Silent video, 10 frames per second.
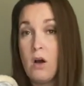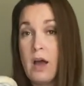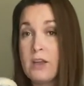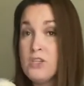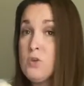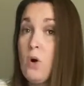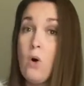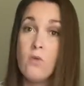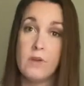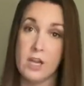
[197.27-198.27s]
I could do a
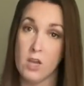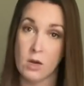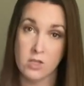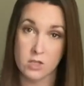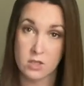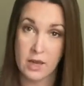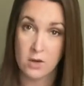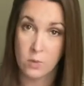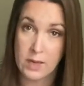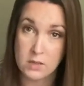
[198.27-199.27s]
whole video on sugar
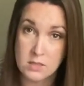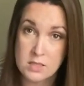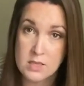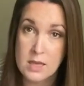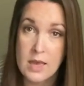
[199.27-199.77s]
glider wheels,